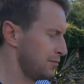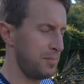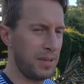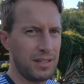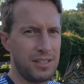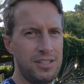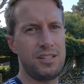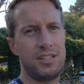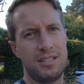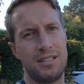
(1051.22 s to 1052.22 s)
Bentley
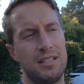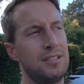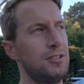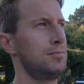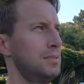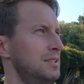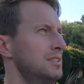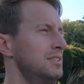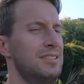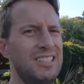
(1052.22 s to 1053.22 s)
GTC Coupe.
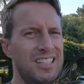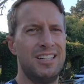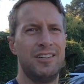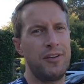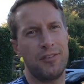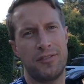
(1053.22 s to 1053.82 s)
If you